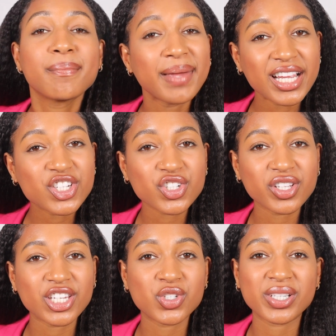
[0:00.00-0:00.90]
Make sure
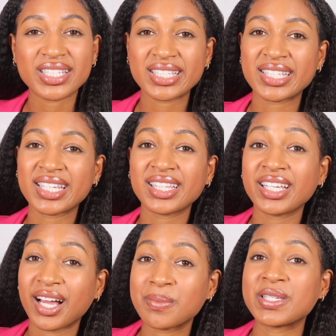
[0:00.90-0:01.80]
that you consistently
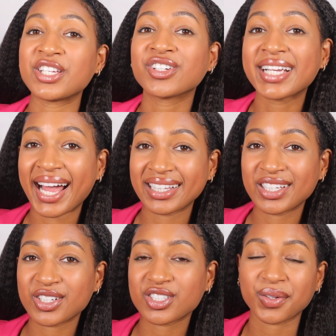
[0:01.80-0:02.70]
update your
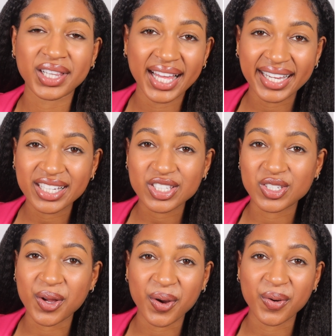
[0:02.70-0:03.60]
calendar so clients
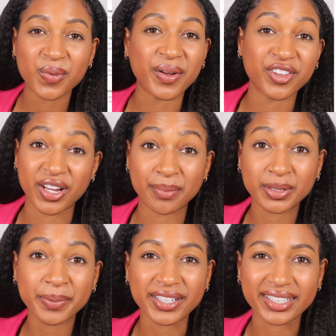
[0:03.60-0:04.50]
know when they're able to
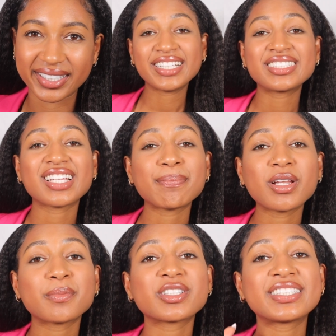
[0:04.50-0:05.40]
book. Step
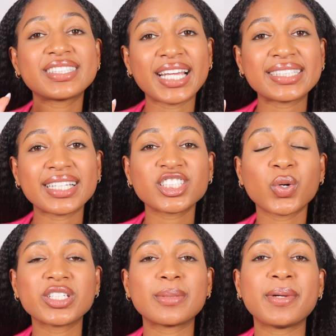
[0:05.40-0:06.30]
number 6 is
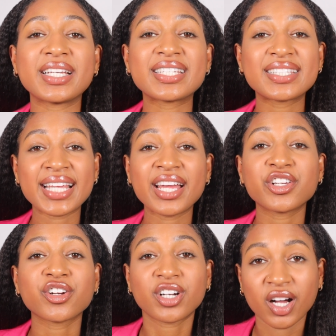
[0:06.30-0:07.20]
going to be to set
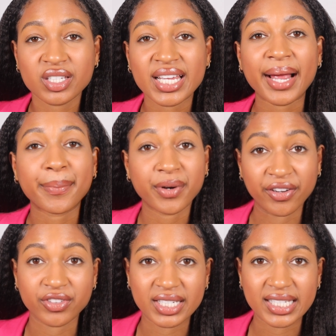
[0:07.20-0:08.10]
your contact
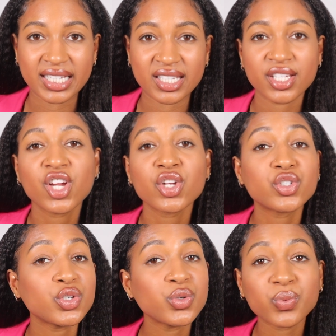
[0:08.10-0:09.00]
preferences. Do
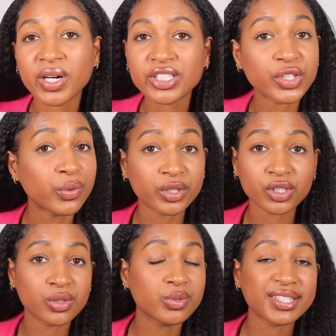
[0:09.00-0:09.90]
you want to only
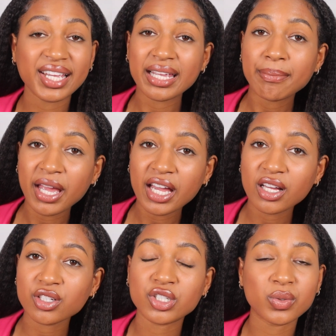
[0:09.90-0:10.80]
use
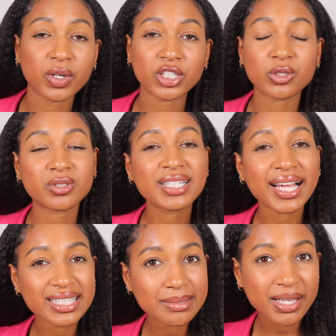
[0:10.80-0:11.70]
email? Do you want to use
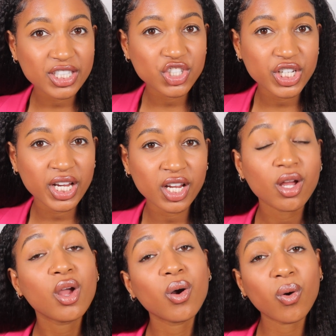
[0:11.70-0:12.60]
text messaging?
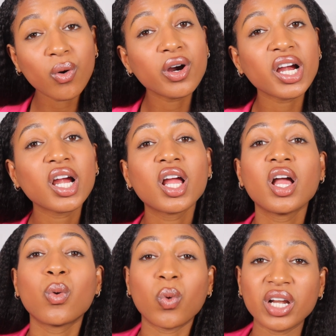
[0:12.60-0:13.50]
Or
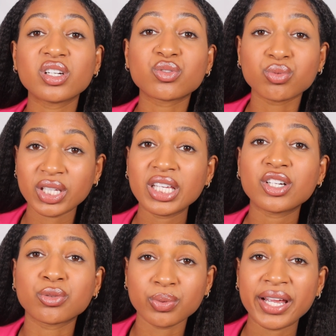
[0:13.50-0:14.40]
one really
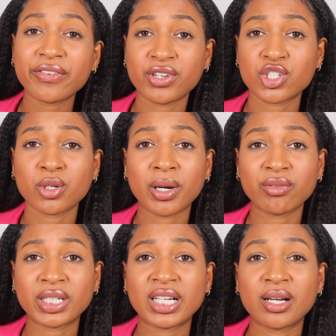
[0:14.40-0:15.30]
great feature about
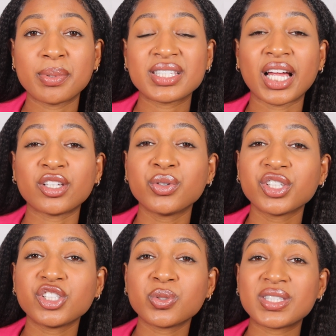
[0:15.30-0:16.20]
ReadyHubb is that you
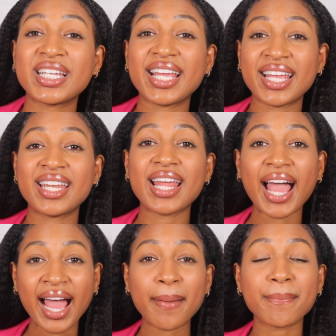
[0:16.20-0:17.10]
can use the
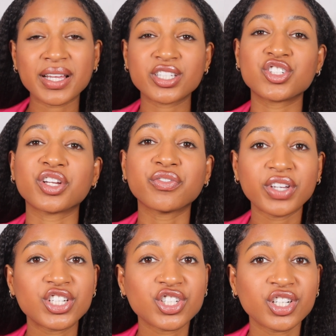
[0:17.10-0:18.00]
in-app messaging
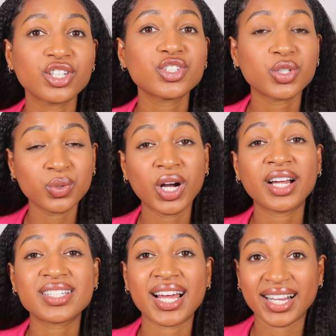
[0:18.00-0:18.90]
feature to
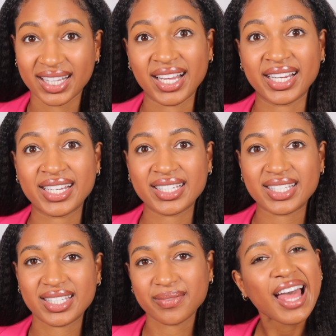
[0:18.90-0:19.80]
contact
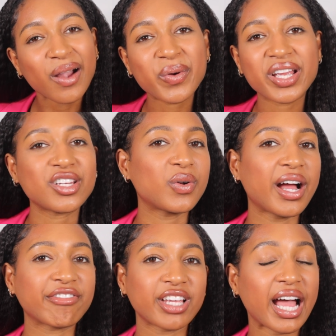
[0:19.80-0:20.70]
clients. That way you don't
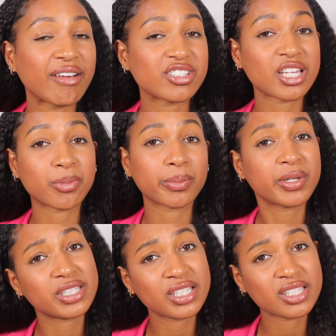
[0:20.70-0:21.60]
have to have a separate
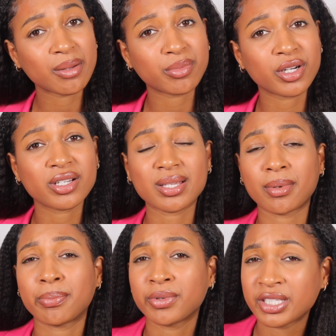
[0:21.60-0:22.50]
business number,
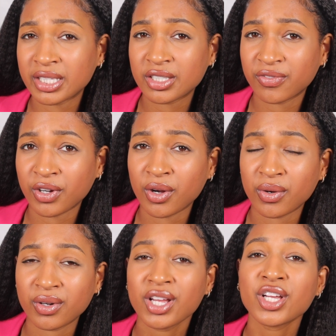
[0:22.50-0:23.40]
separate business phone.